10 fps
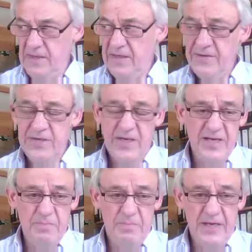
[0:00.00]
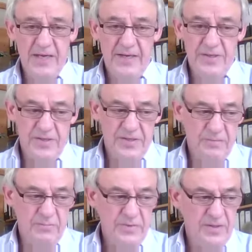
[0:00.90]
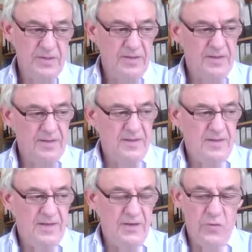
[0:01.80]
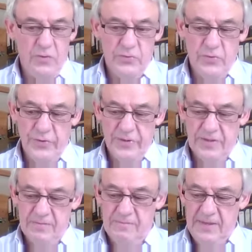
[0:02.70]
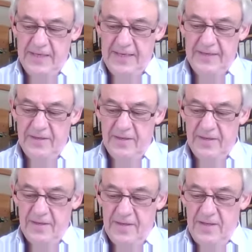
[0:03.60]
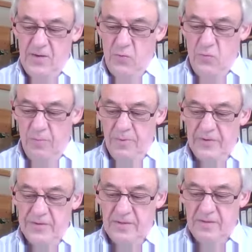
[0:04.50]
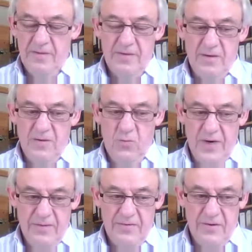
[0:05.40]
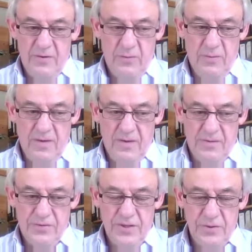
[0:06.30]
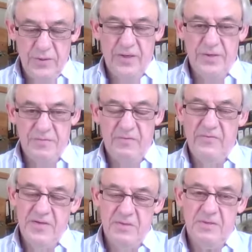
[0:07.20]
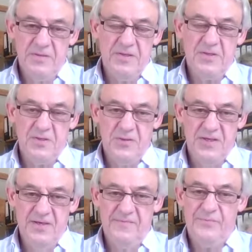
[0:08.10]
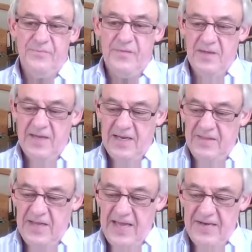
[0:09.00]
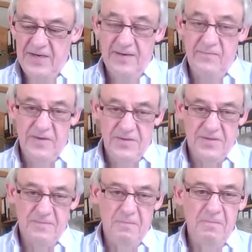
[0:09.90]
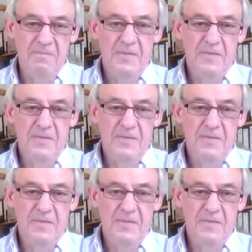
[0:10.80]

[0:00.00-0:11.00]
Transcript: In this case, BAE Systems and Rolls-Royce. And Robert went through 2 years of a feasibility study, and in the end he convinced them